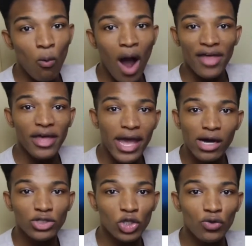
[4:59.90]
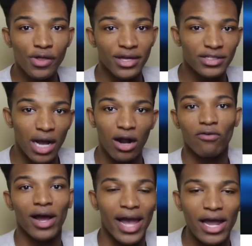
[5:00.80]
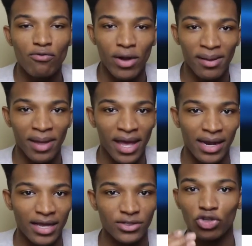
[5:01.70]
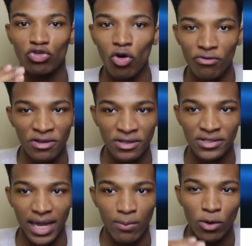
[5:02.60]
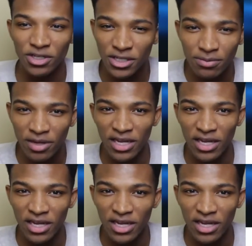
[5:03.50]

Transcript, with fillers: why the hell do you think Sakurai had Rayman as a trophy in this game? What does this